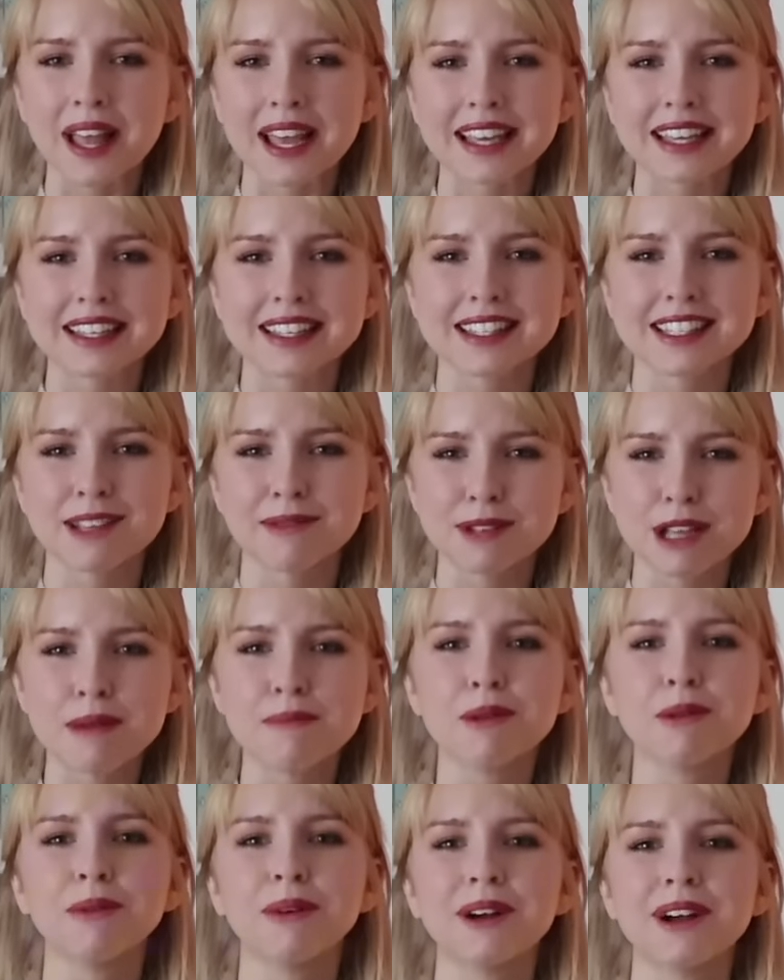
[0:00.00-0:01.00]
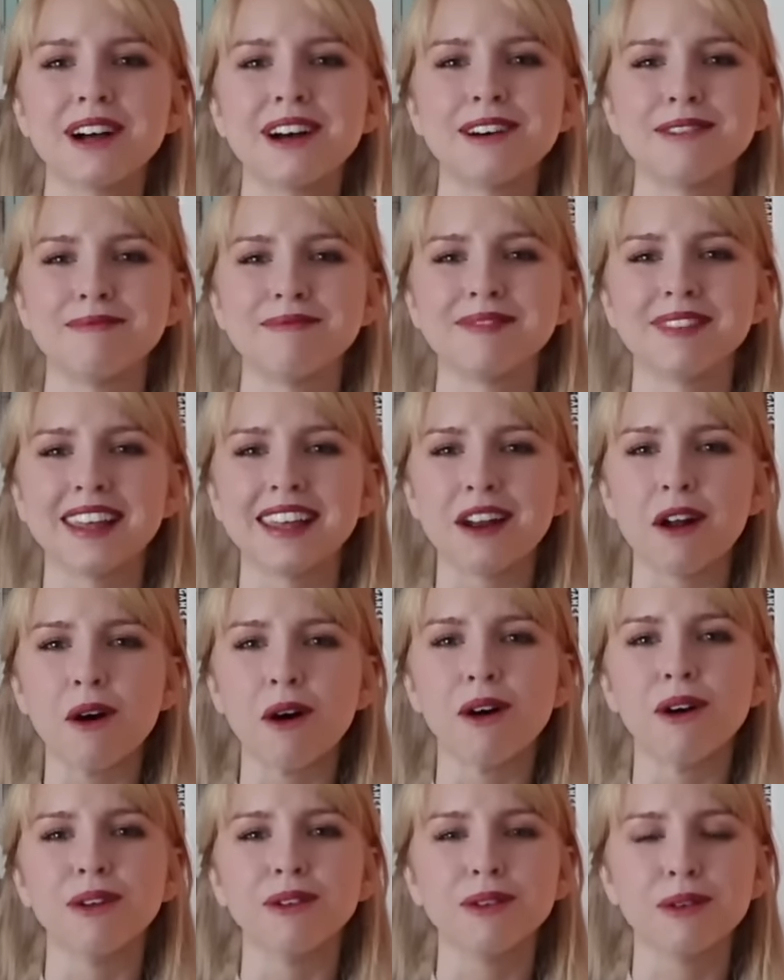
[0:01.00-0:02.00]
like September will come and
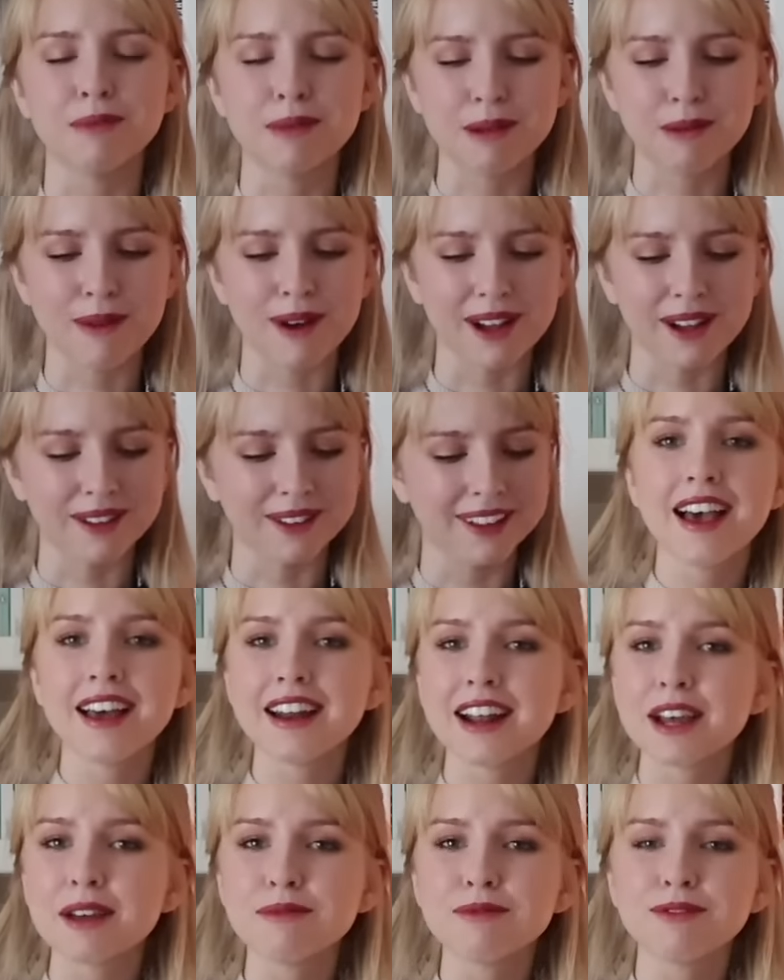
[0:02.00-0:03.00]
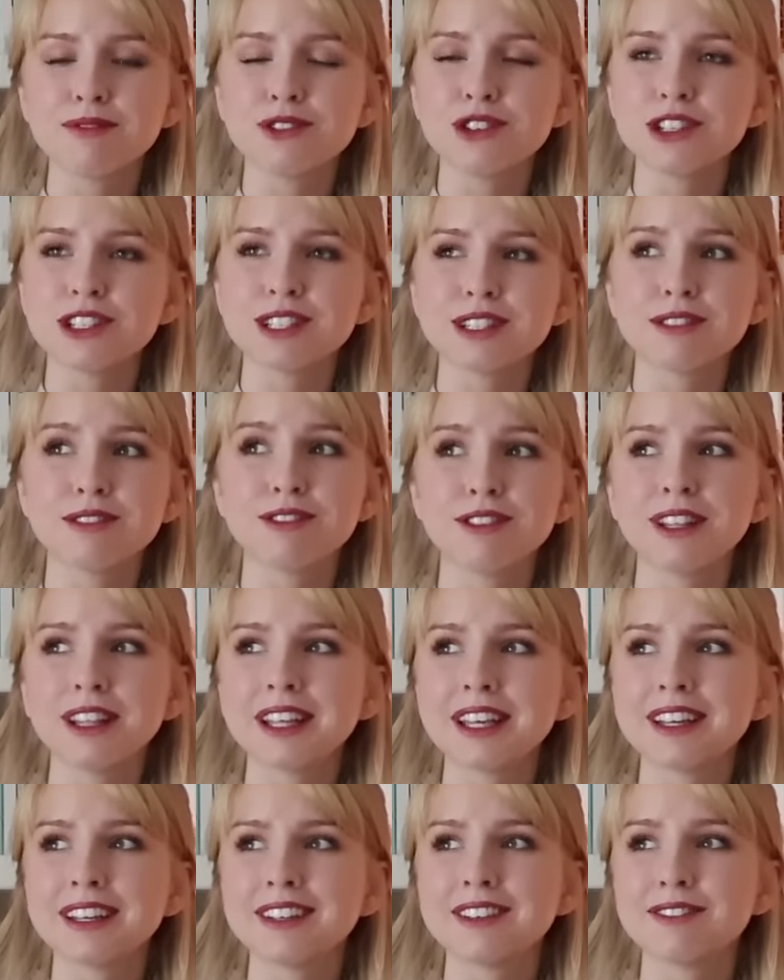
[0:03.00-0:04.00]
all will be well. And I'm just
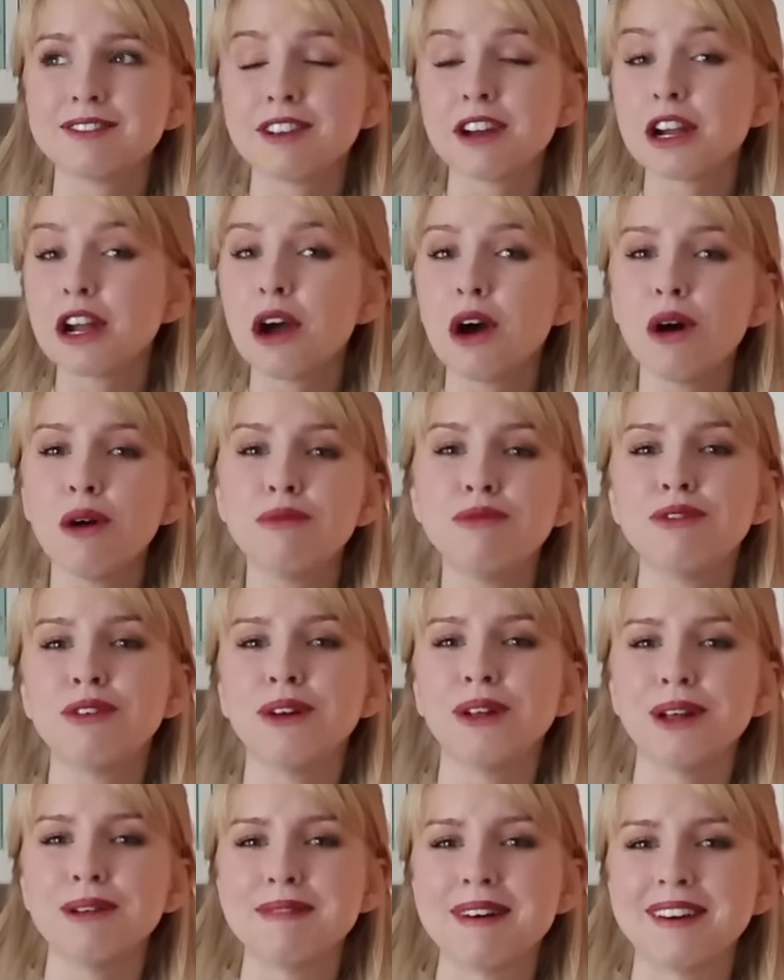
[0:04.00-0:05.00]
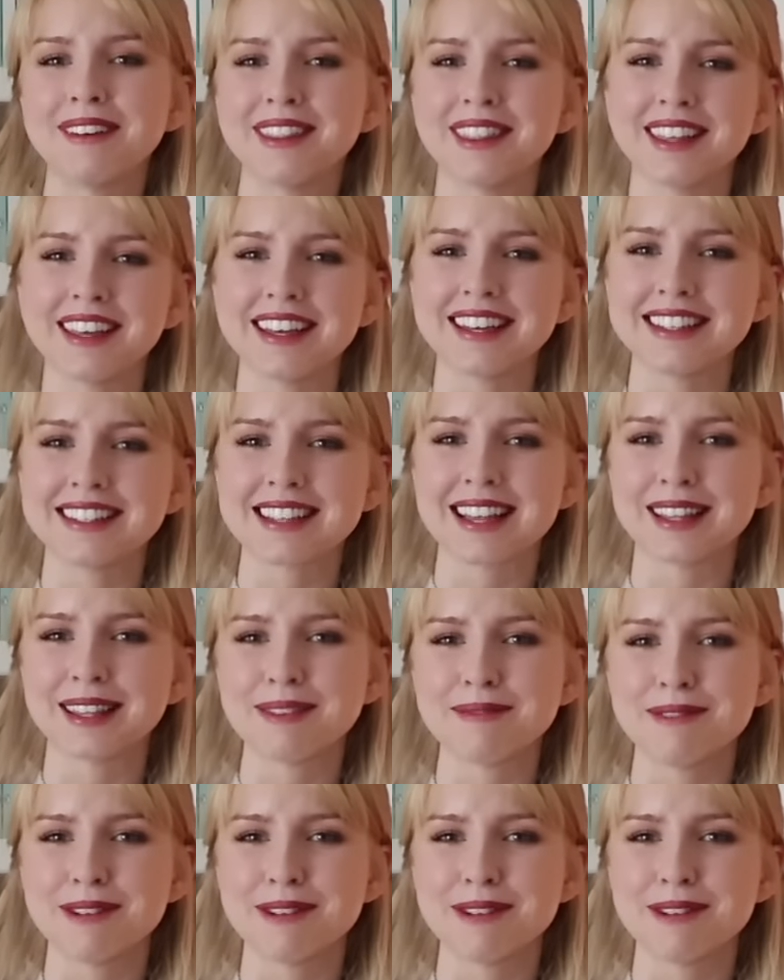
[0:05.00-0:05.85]
feeling very hopeful about things at the